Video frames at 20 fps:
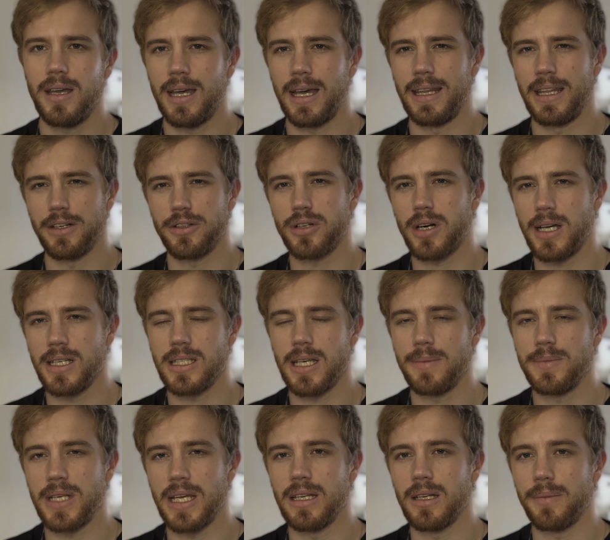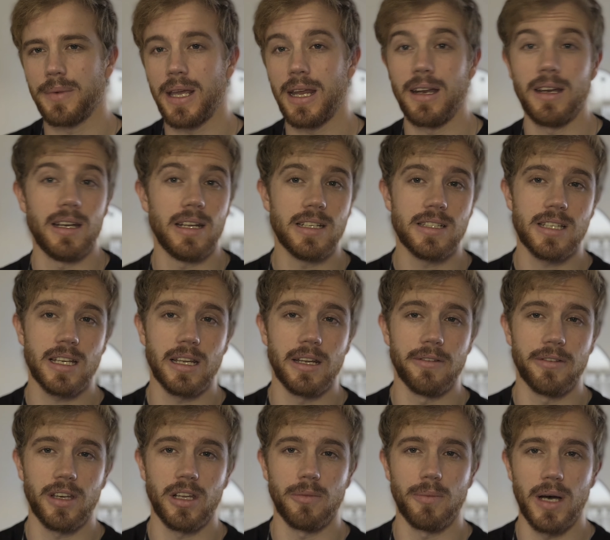And their triceps end up getting an
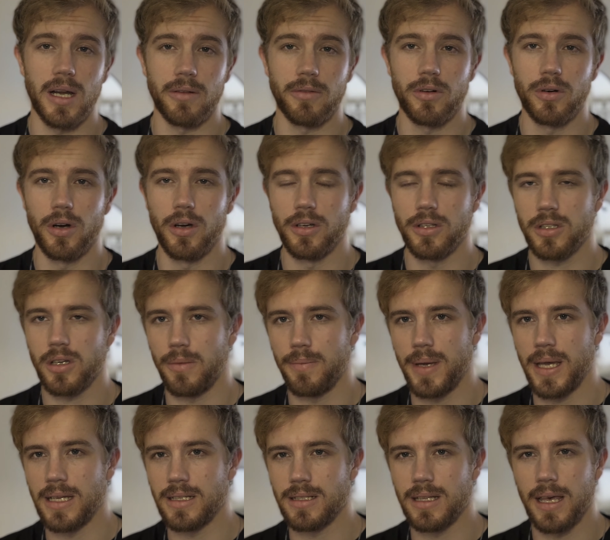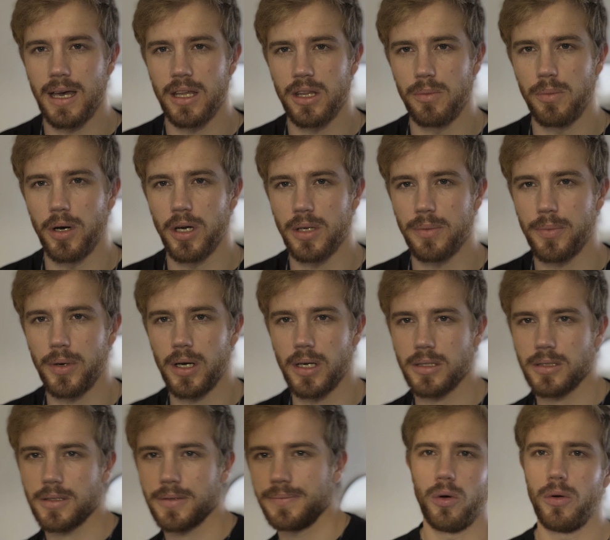insignificant amount of growth compared to their other body
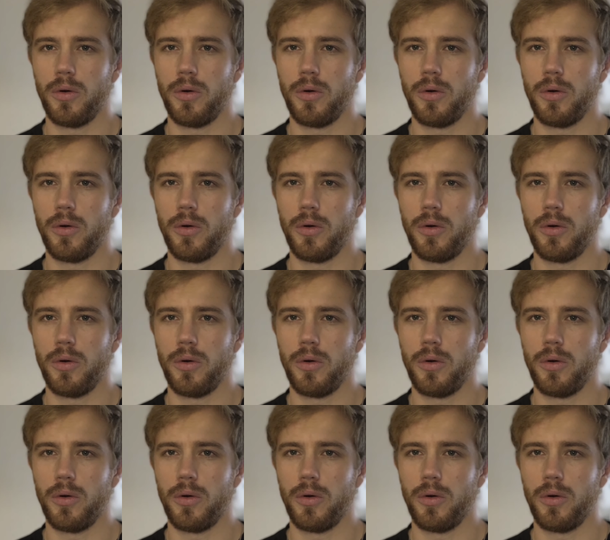parts.